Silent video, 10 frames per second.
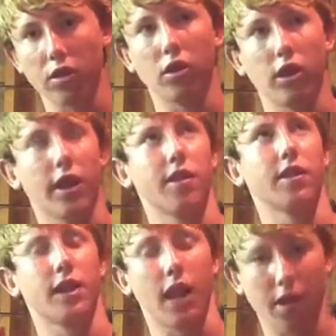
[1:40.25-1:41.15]
to look at the
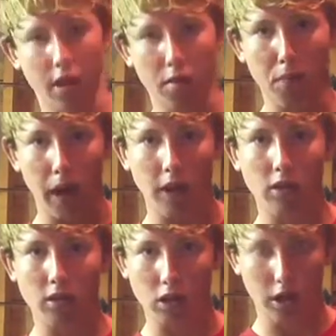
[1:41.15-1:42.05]
sky. They are made
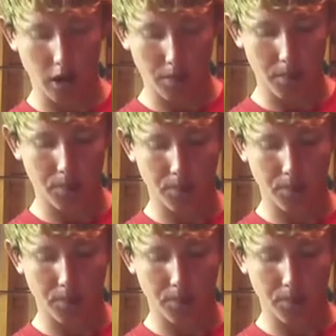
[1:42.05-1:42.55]
to look up.